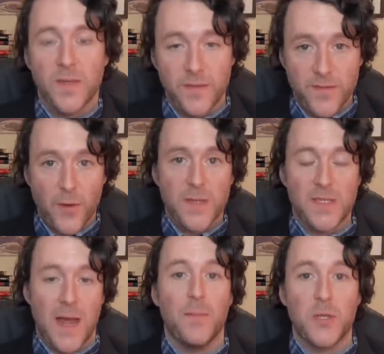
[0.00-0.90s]
the, the very
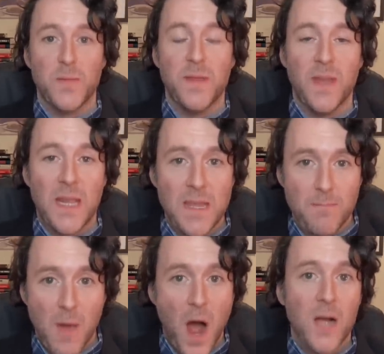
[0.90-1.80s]
establishment that he
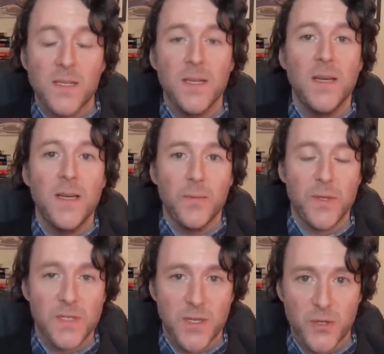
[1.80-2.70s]
mocked
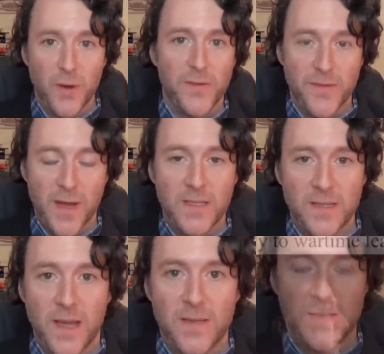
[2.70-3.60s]
with such great effect
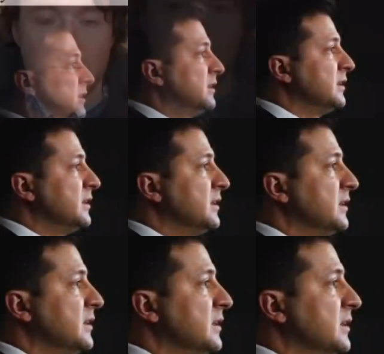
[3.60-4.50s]
in that series,
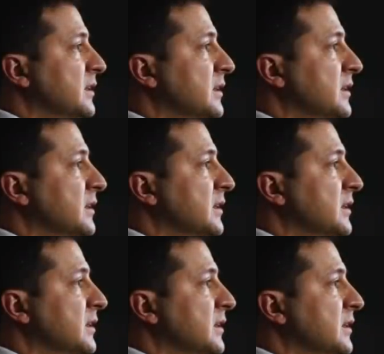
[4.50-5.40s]
Servant of the People
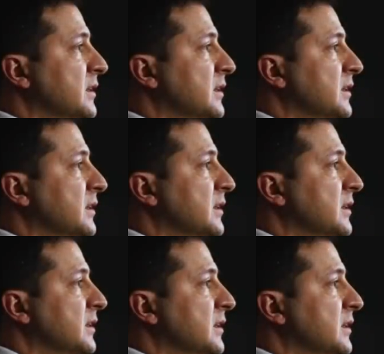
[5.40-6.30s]
you have to
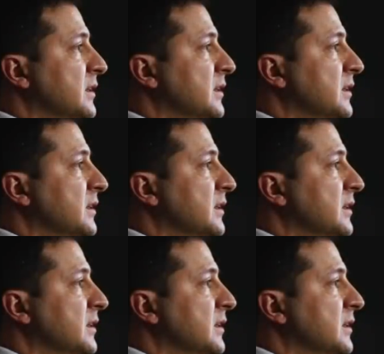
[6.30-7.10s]
understand the kind of postmodern